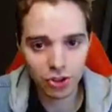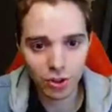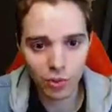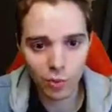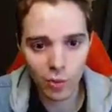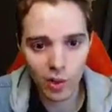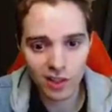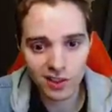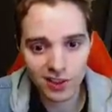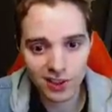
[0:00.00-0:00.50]
three
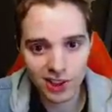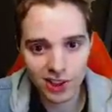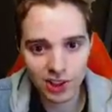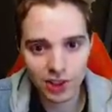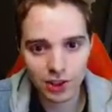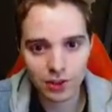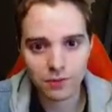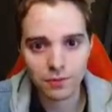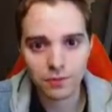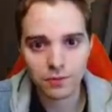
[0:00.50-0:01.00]

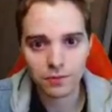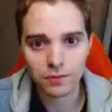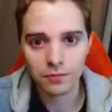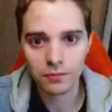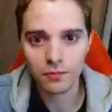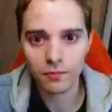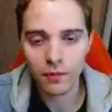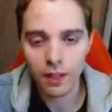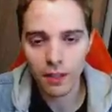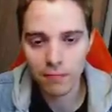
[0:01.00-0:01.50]
welders.
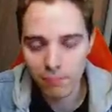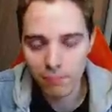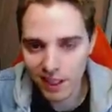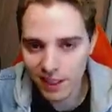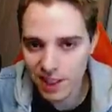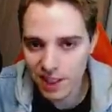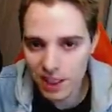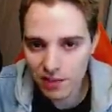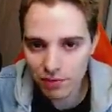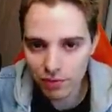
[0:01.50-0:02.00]

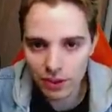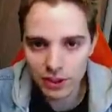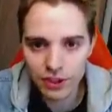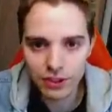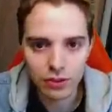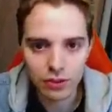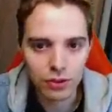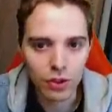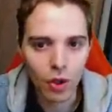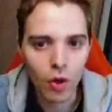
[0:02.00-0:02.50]
Bench is full,
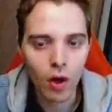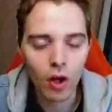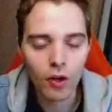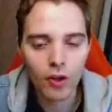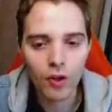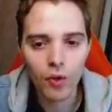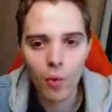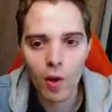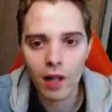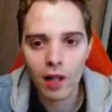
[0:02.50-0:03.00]
so no
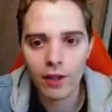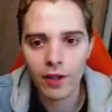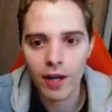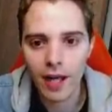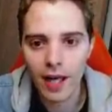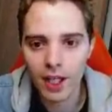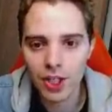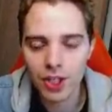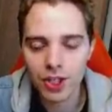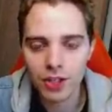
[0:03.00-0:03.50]
other welder
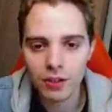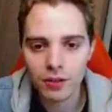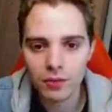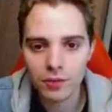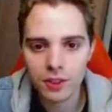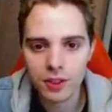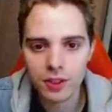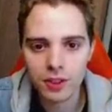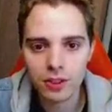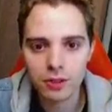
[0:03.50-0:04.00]
action,
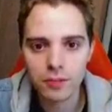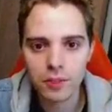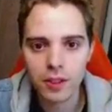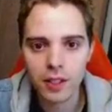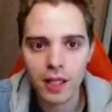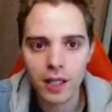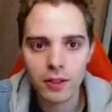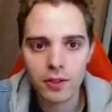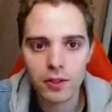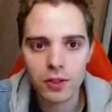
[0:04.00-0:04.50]
which is super
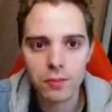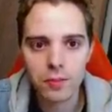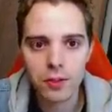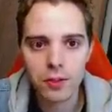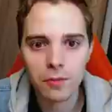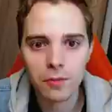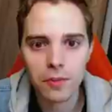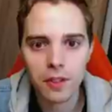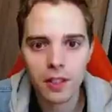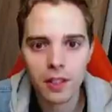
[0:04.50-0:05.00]
super
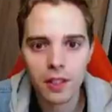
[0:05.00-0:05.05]
duper